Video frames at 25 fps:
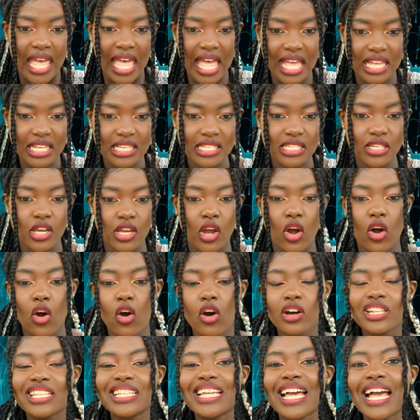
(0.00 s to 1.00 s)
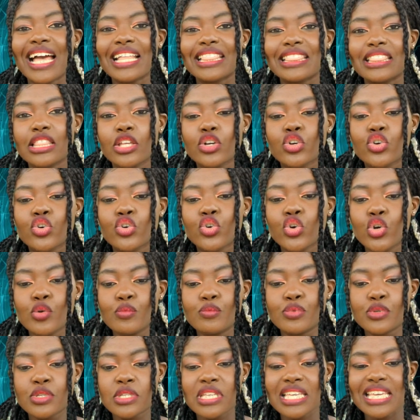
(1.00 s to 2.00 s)
and all the ethnic
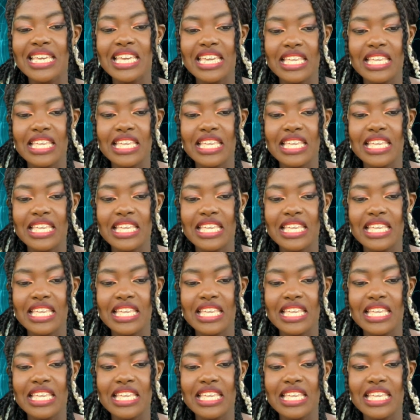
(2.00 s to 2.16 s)
groups